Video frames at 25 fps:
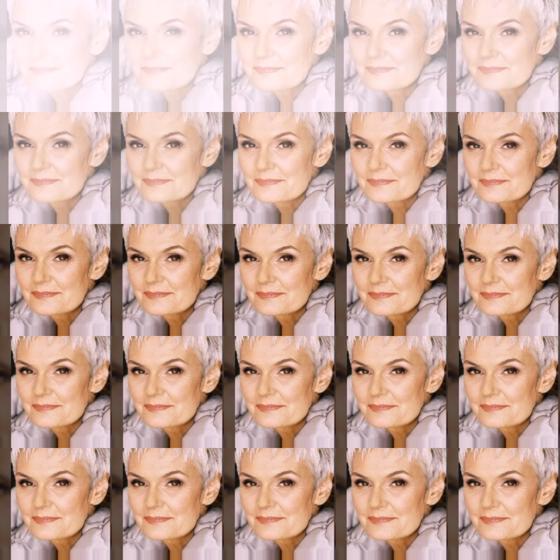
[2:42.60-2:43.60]

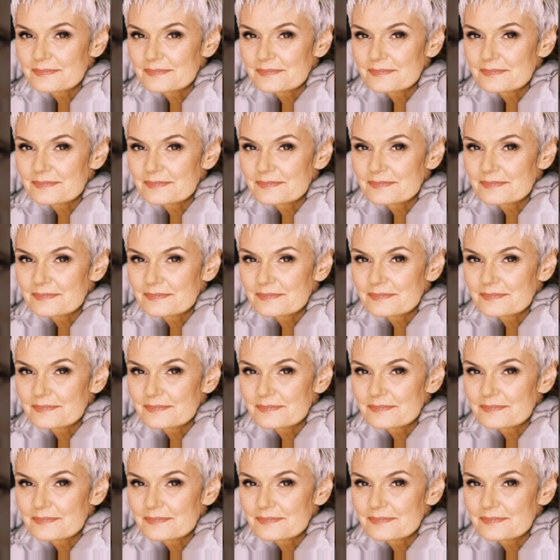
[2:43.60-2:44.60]

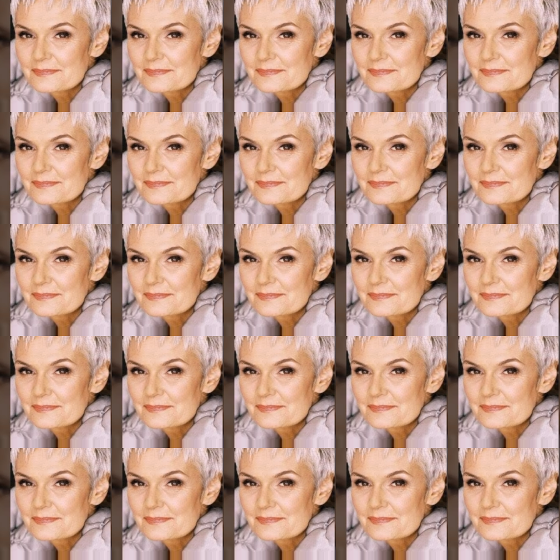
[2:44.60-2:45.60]

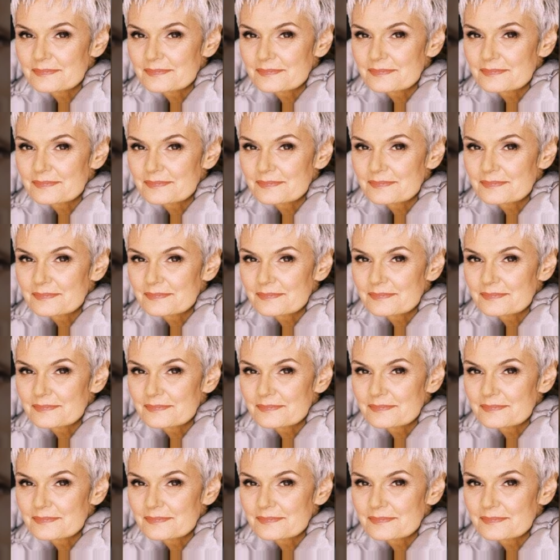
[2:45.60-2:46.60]

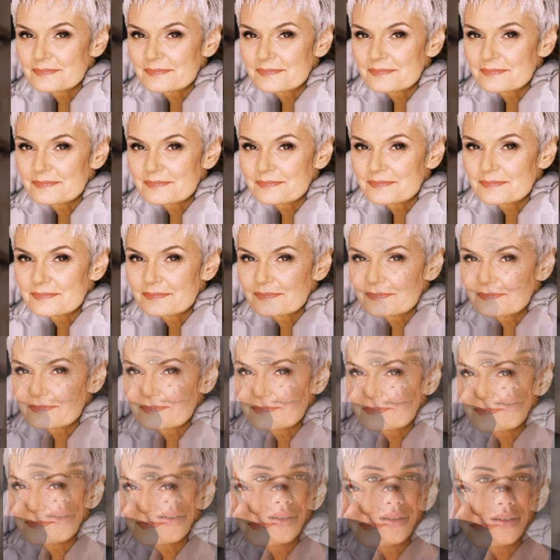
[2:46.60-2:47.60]

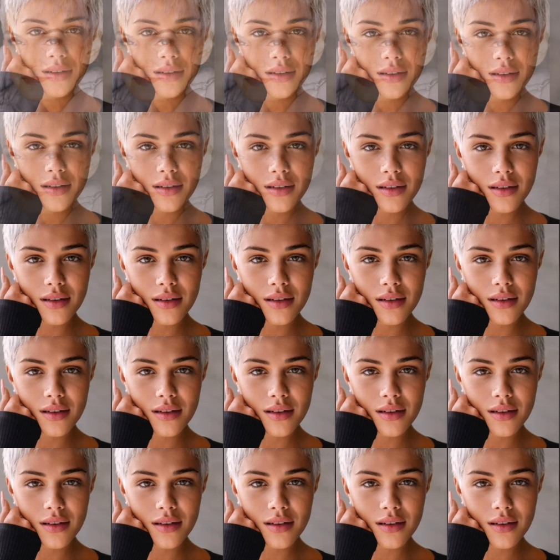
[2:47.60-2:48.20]
Nothing is said.